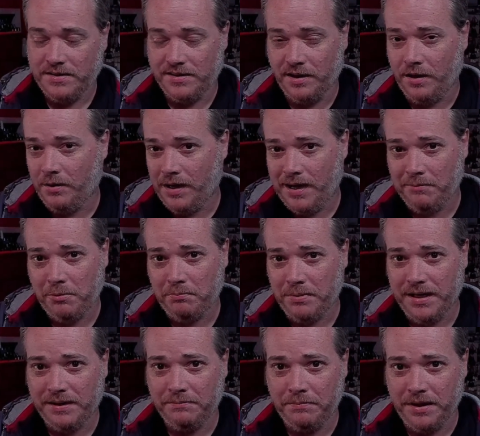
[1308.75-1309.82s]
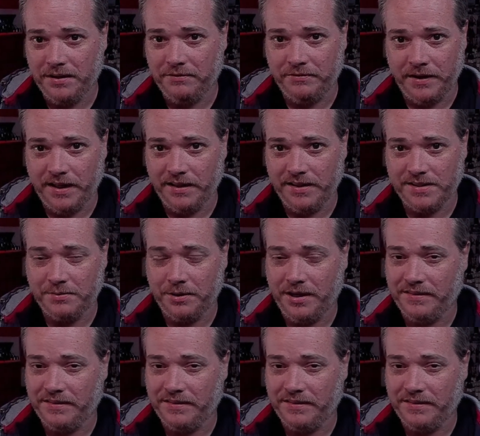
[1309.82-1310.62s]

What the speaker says: So I'm a big fan of this one.